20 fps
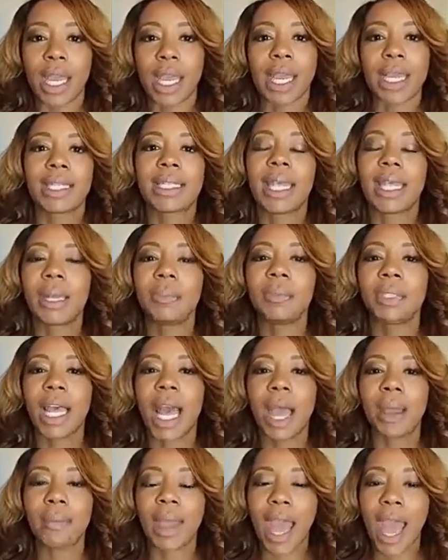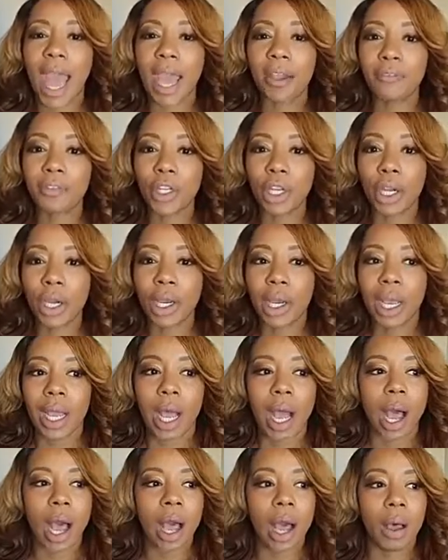Setup time after
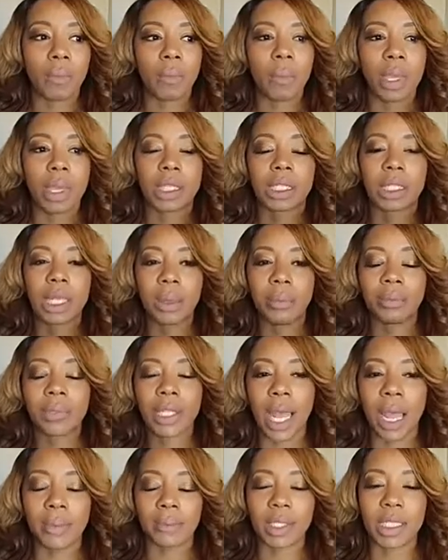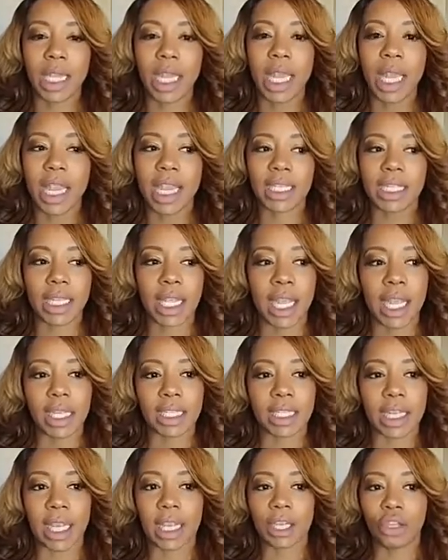sometimes
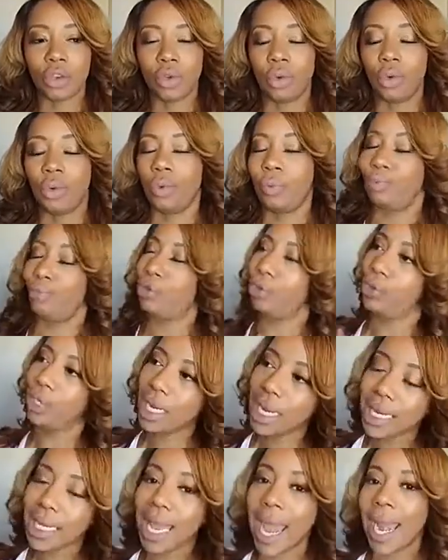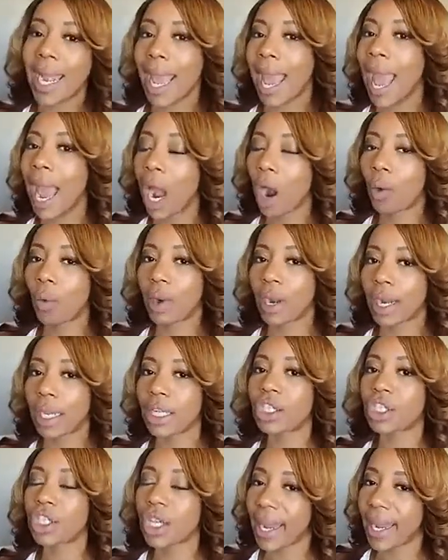is you need that hour and
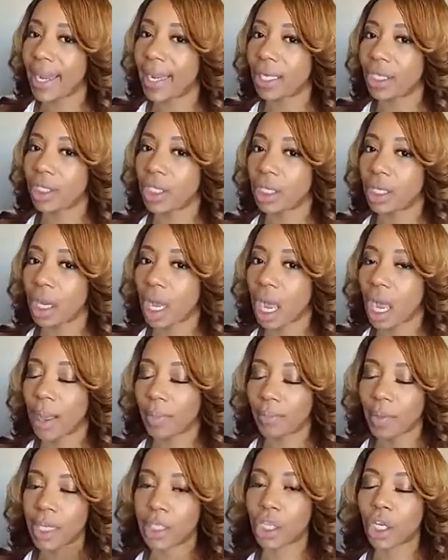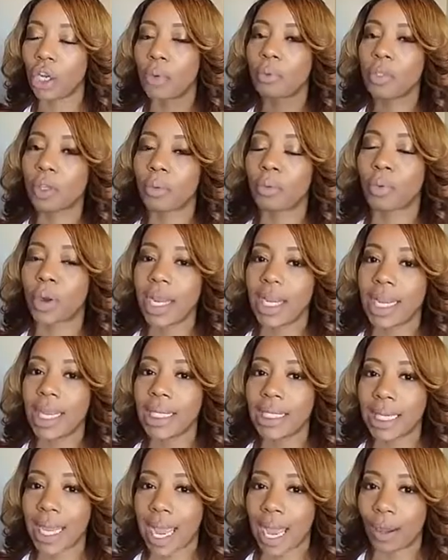change in terms of breaking
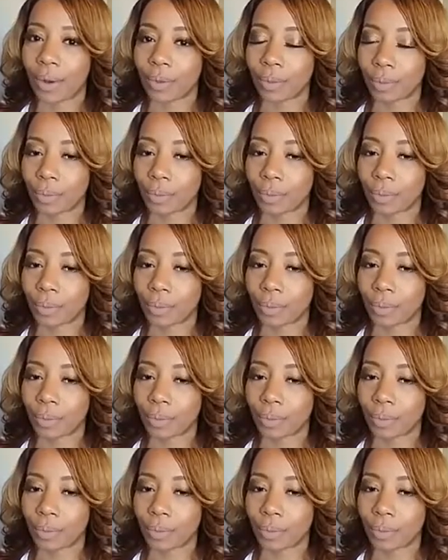down.